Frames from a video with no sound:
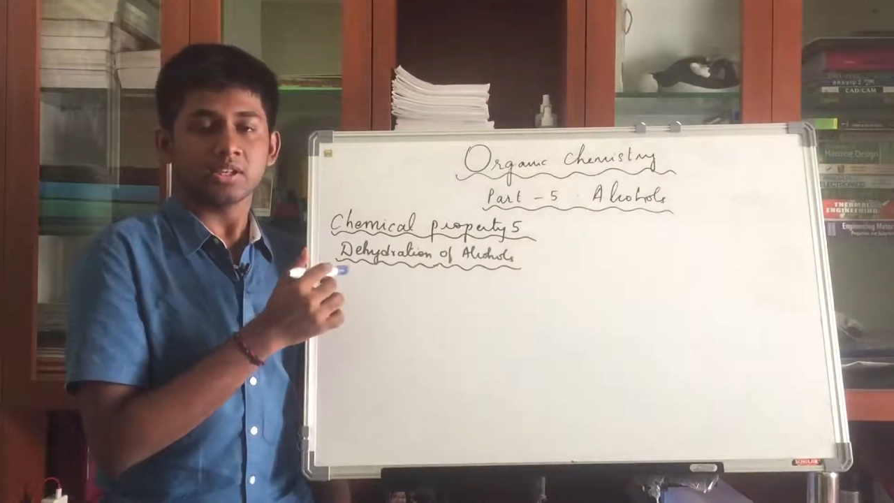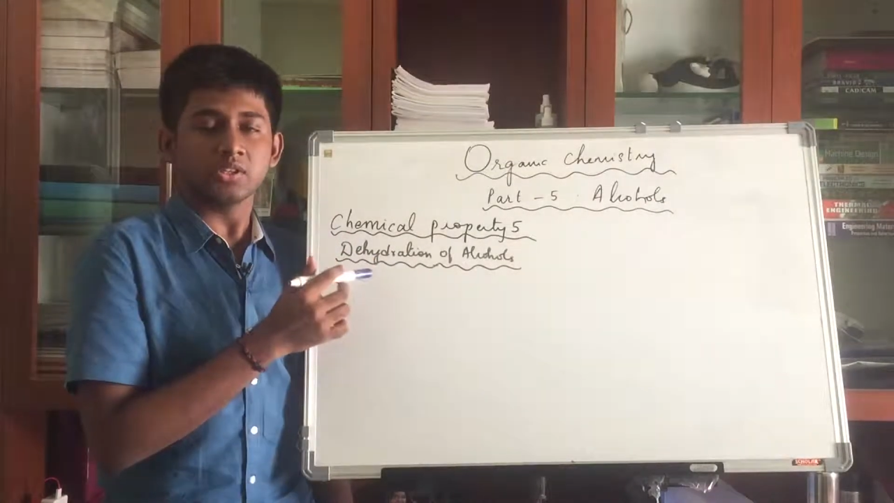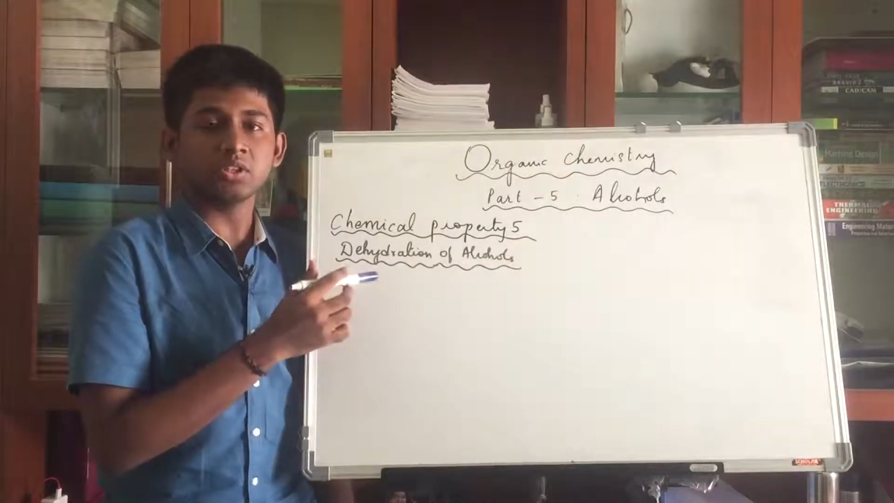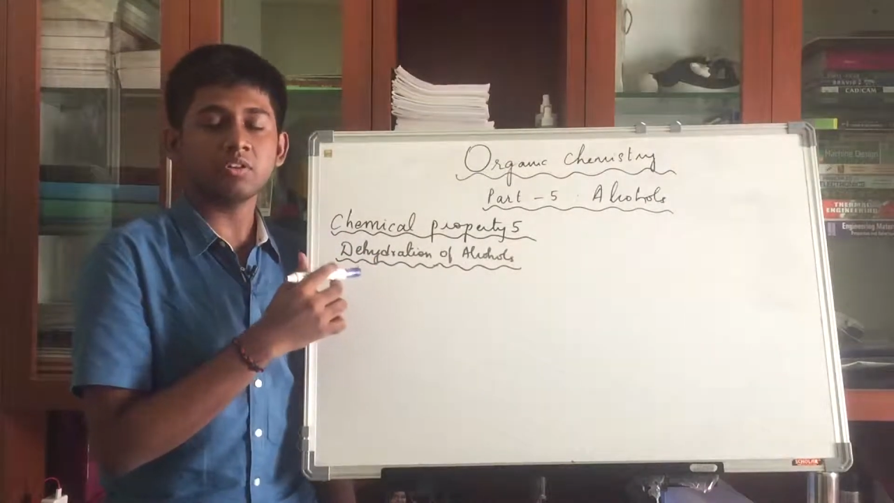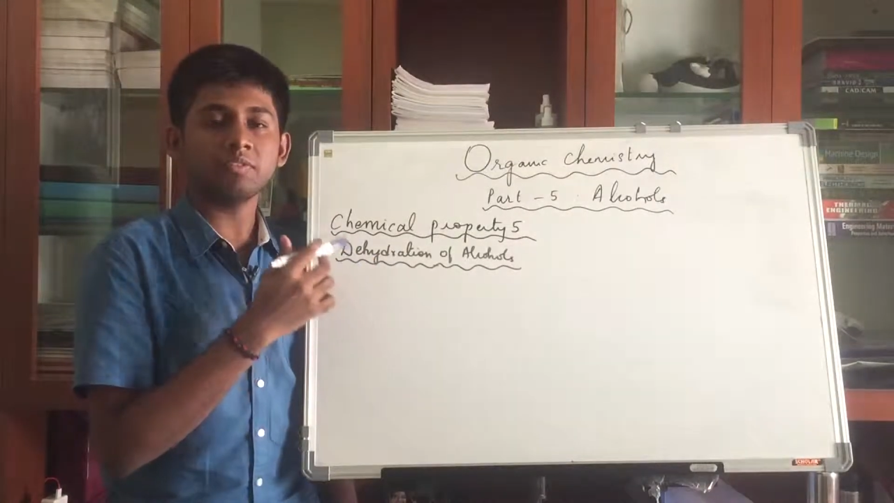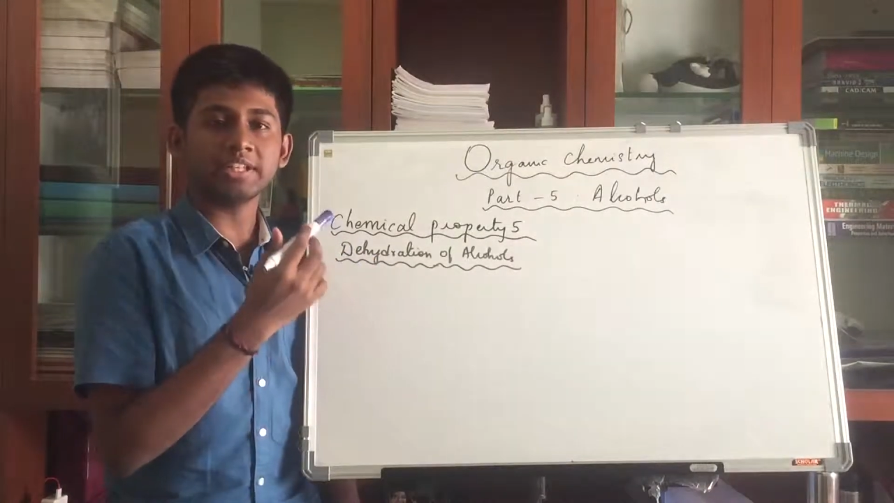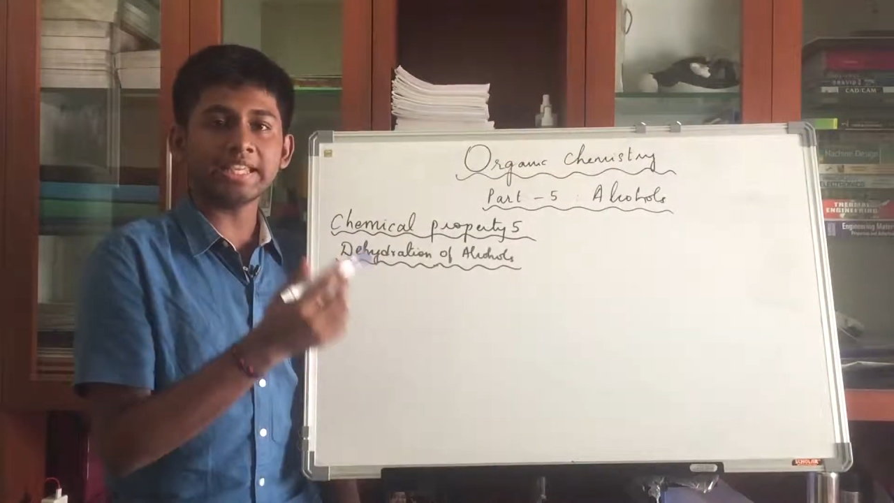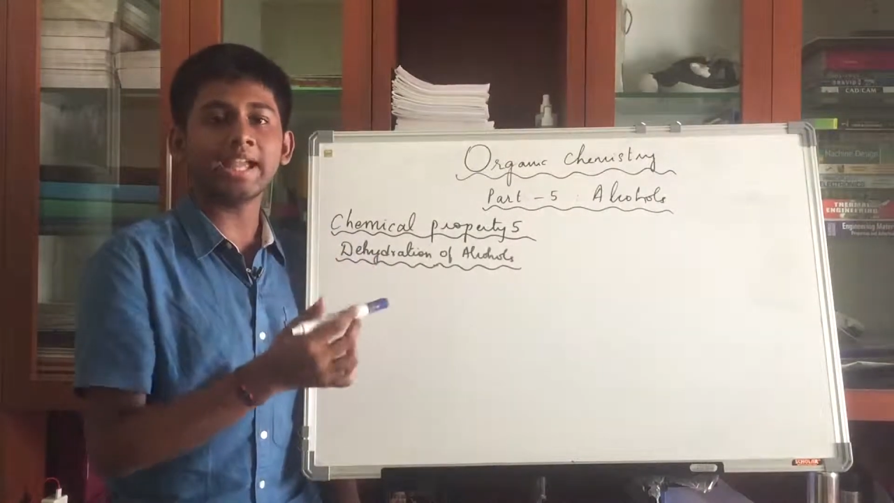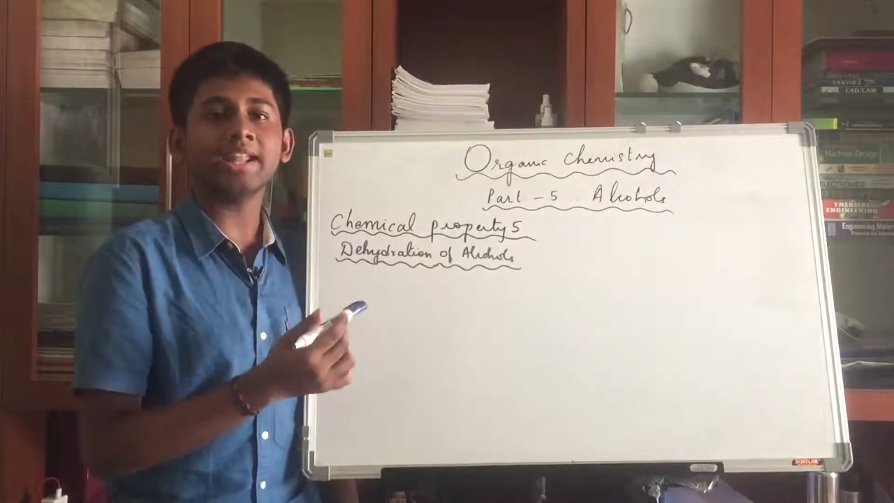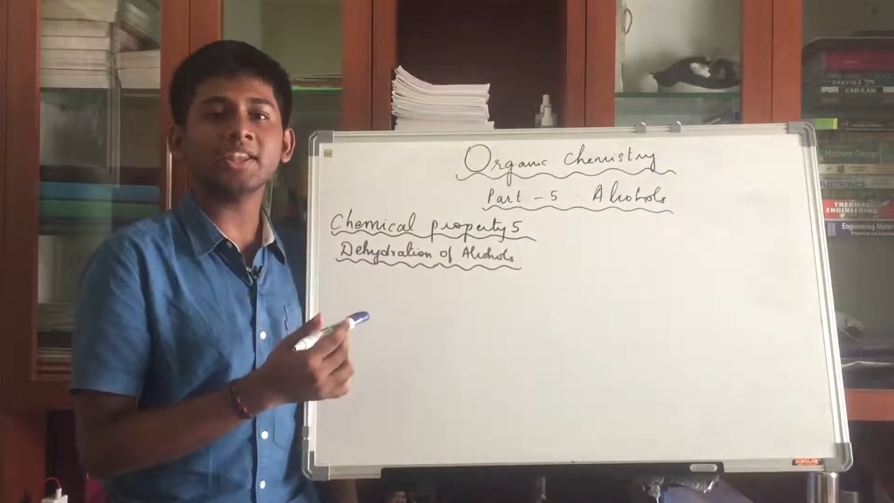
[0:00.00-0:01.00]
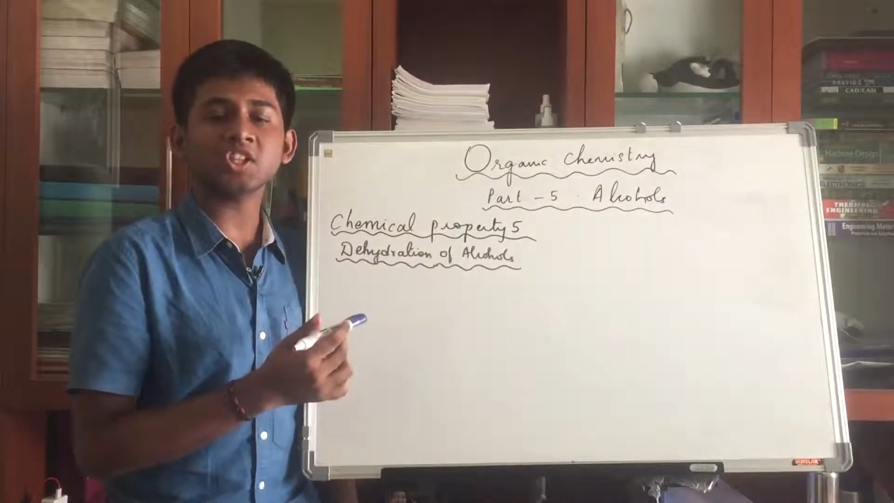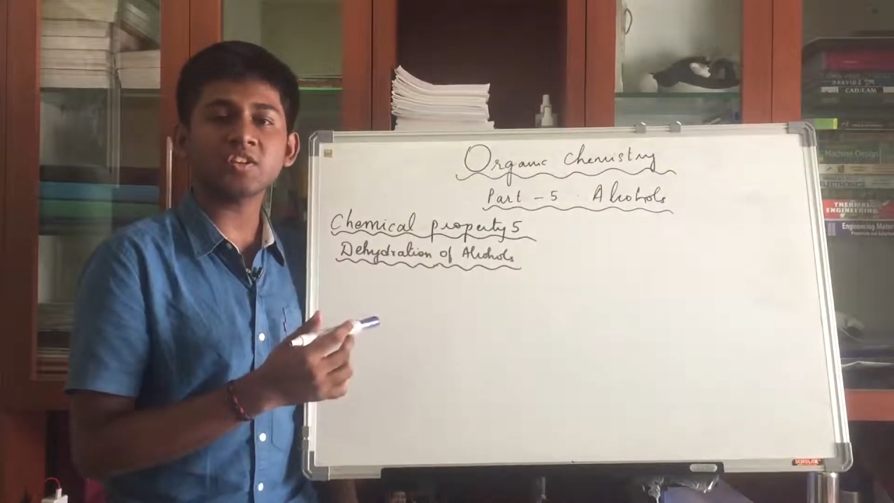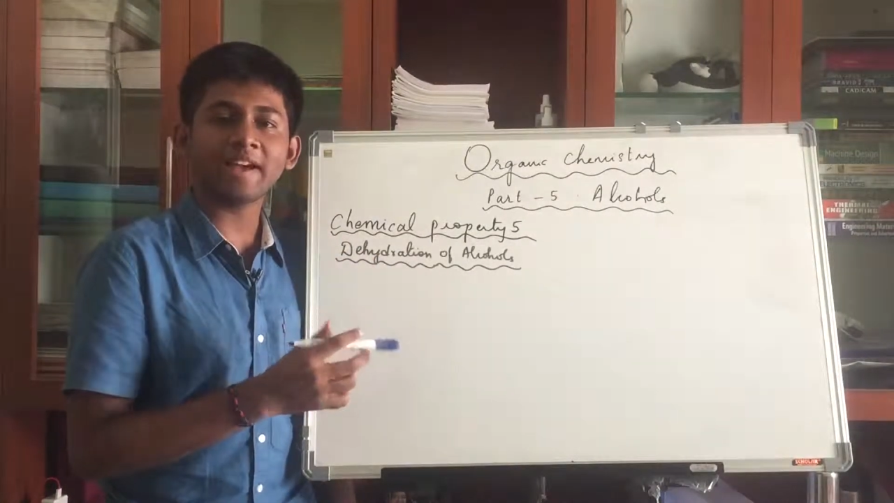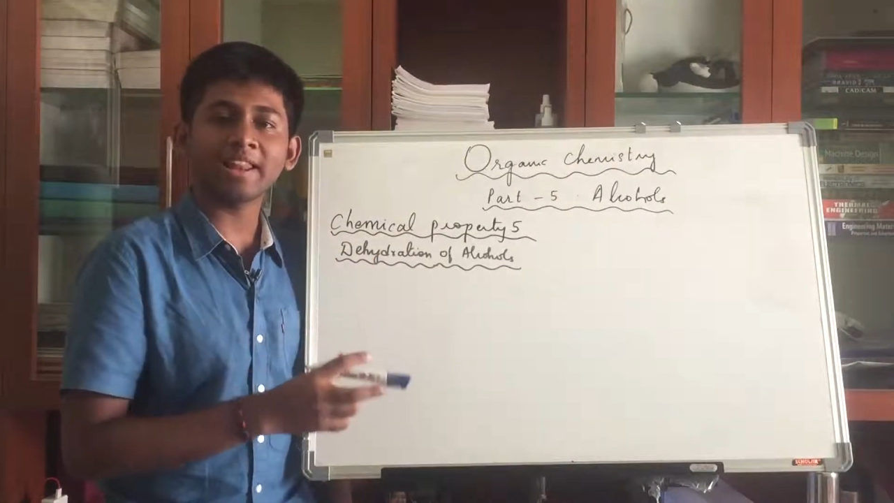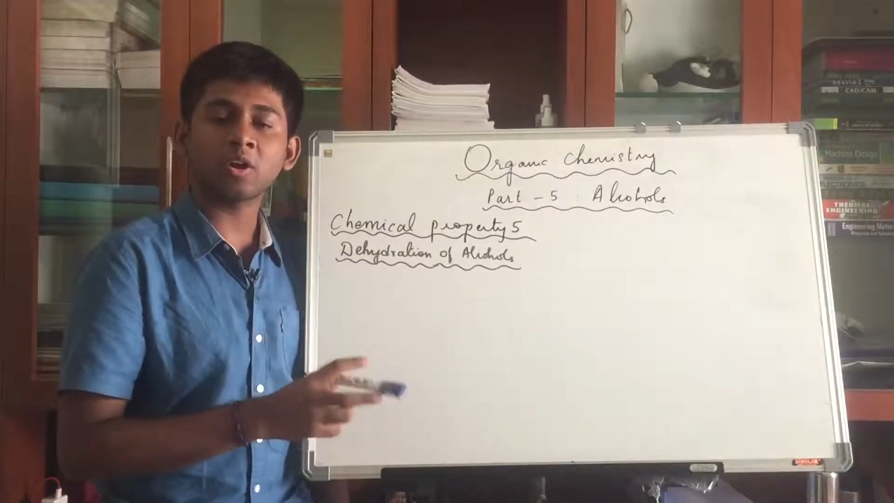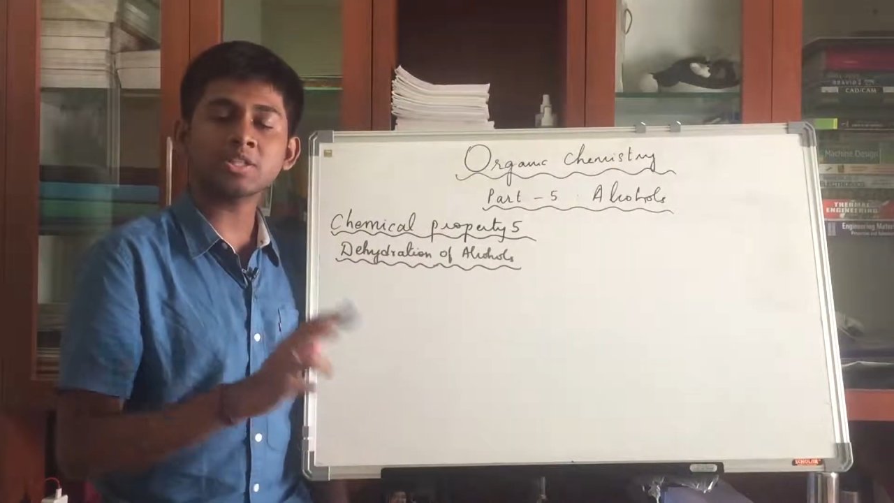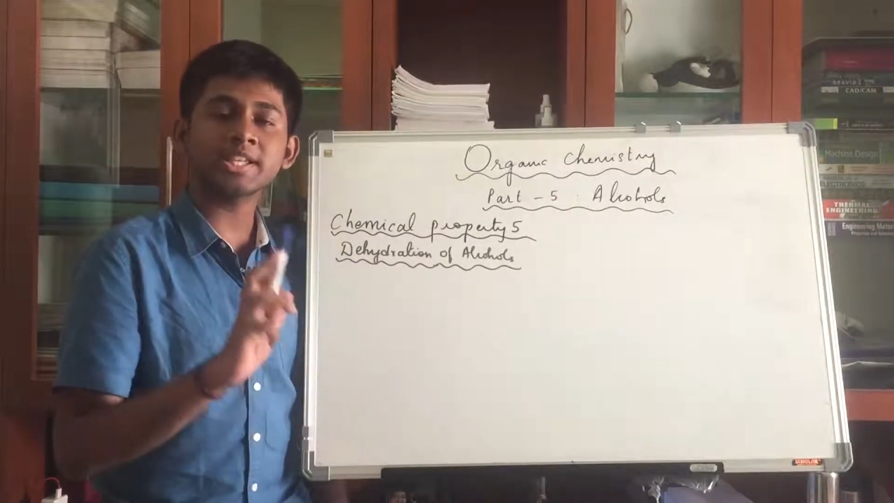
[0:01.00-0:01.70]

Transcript: So now for dehydration of alcohols,